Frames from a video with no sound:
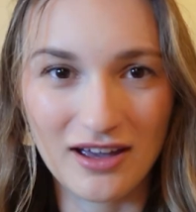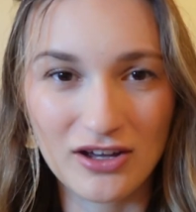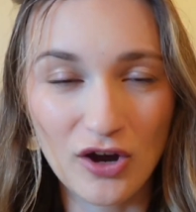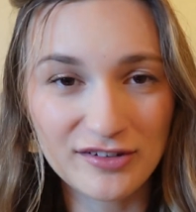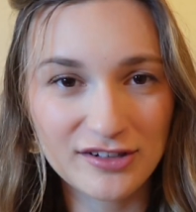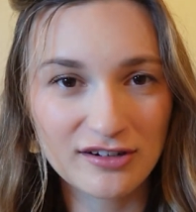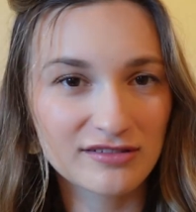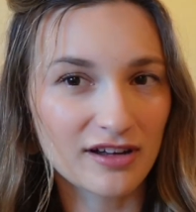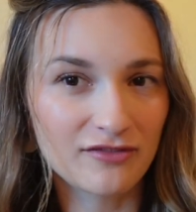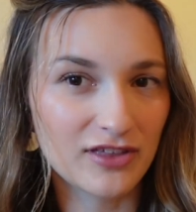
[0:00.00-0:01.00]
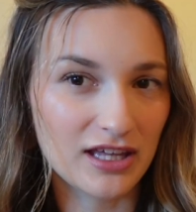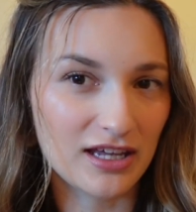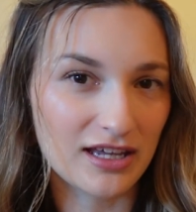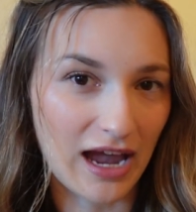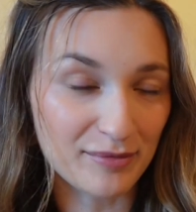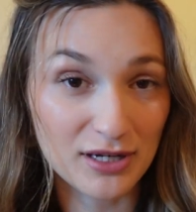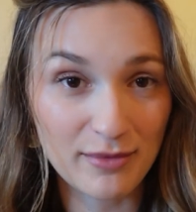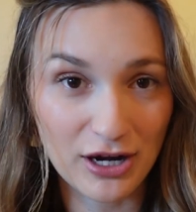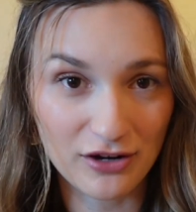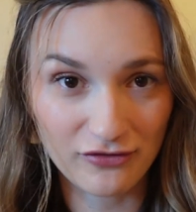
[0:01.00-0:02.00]
Coasters of the Captain
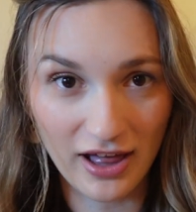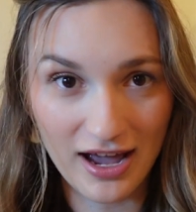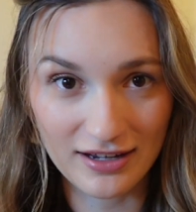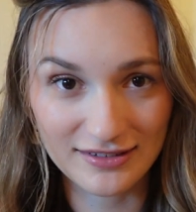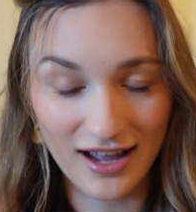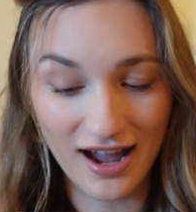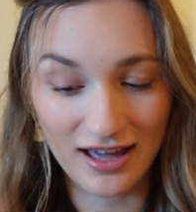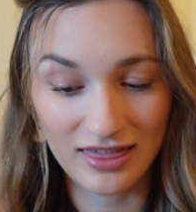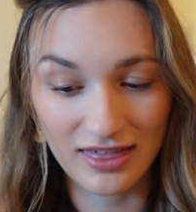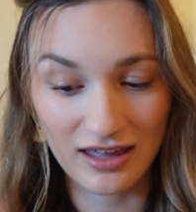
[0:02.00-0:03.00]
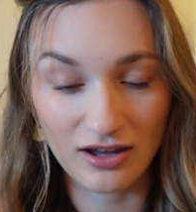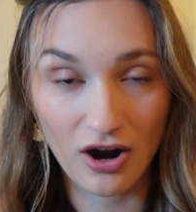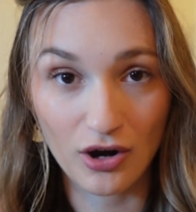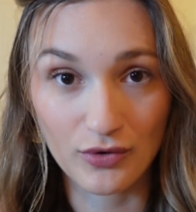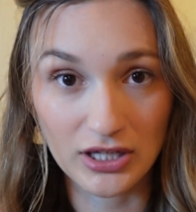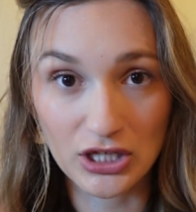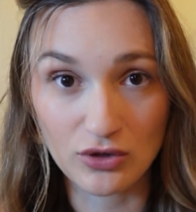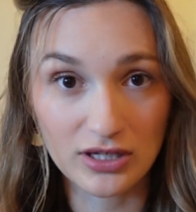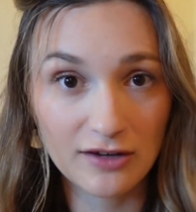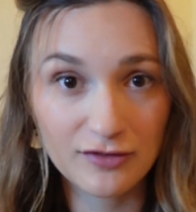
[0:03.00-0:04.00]
America flags, I think, are a really
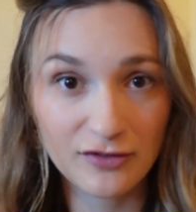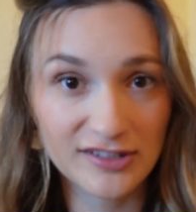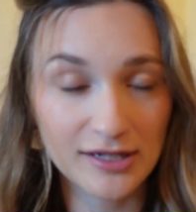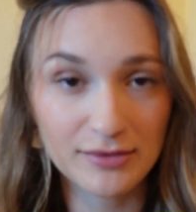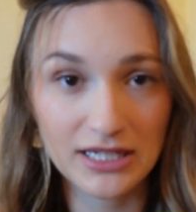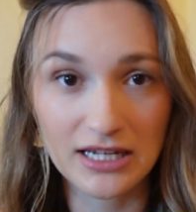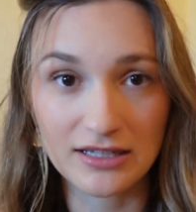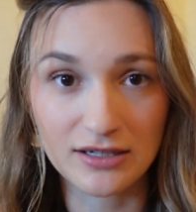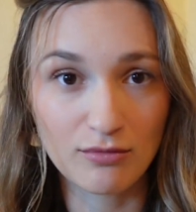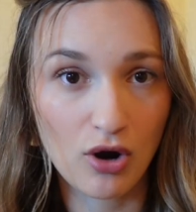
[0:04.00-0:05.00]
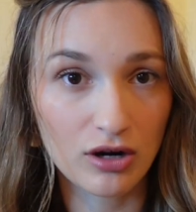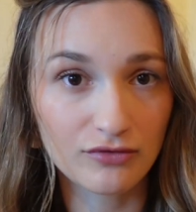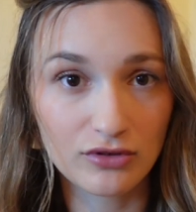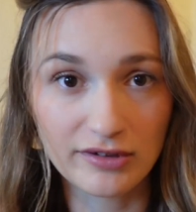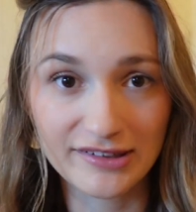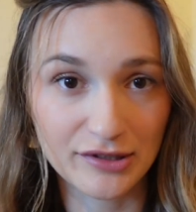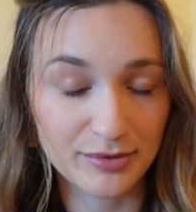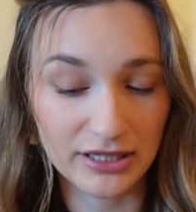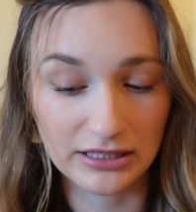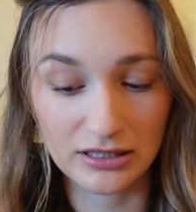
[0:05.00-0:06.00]
cute gift for somebody into Marvel,
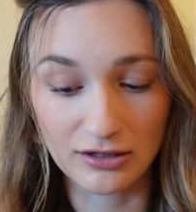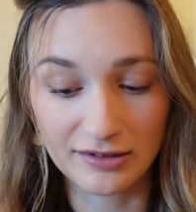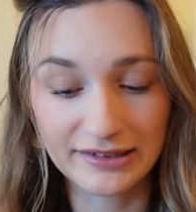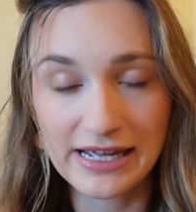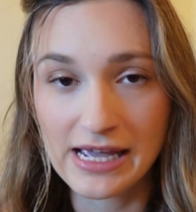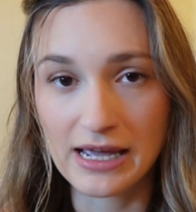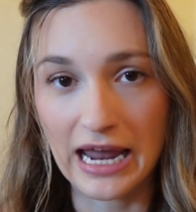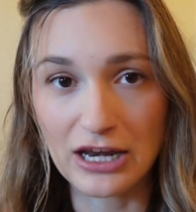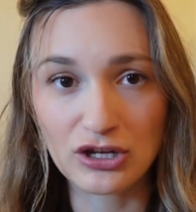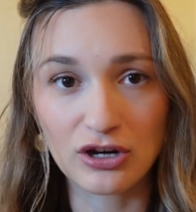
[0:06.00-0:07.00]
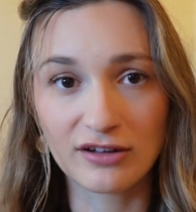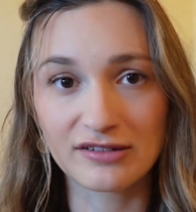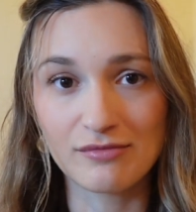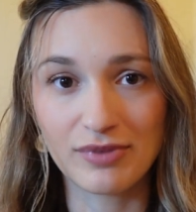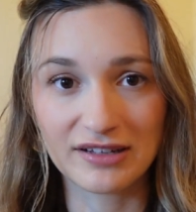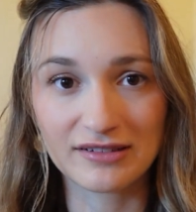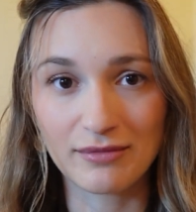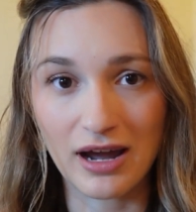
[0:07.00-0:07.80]
superheroes, and you can also bust them